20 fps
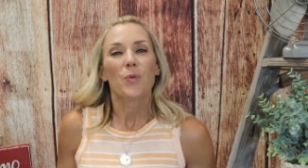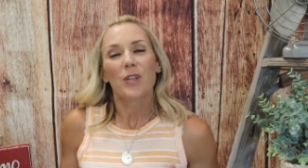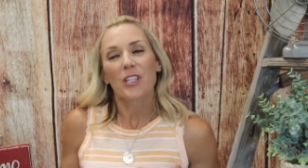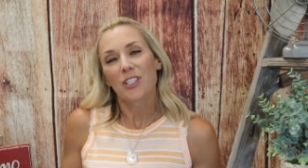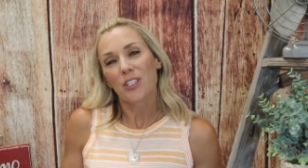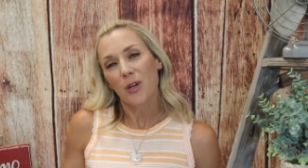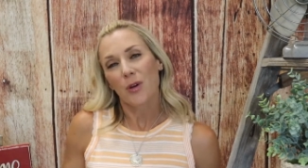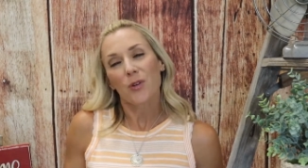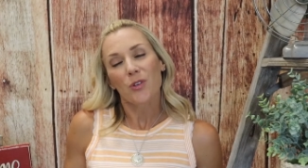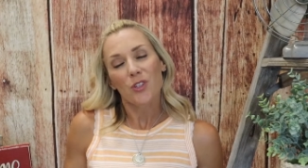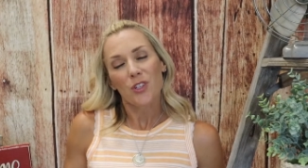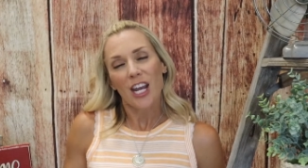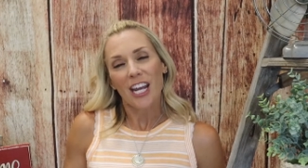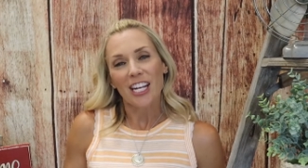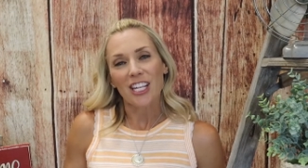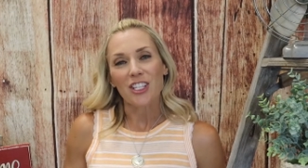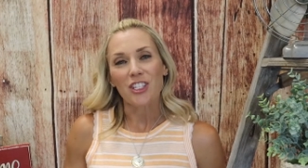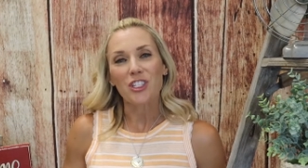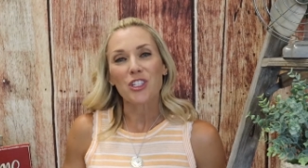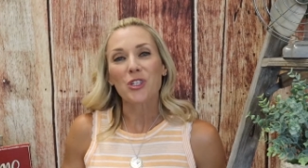We don't
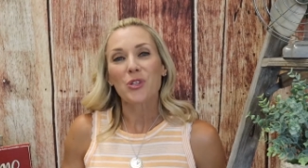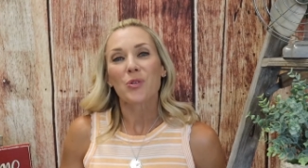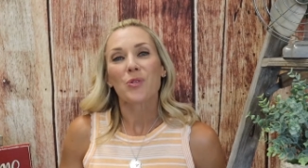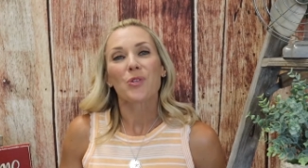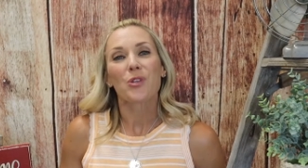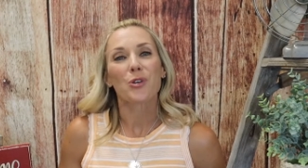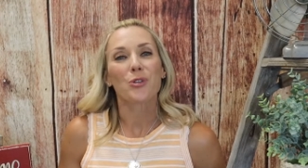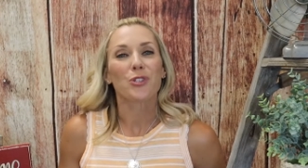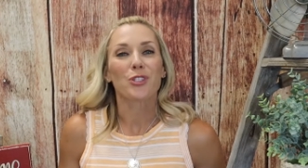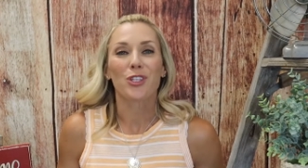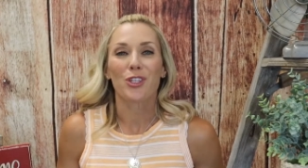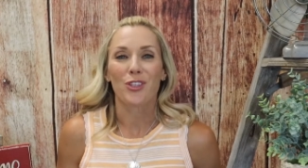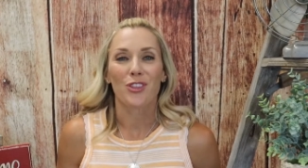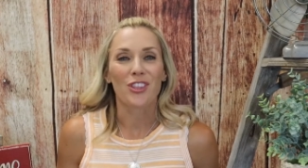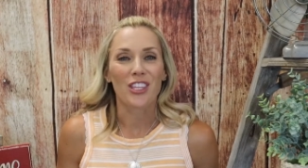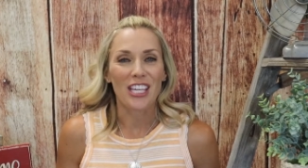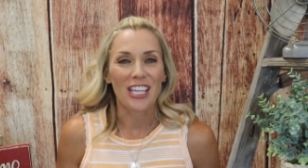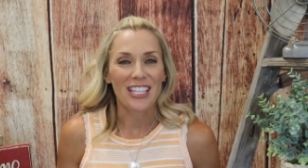try to do those good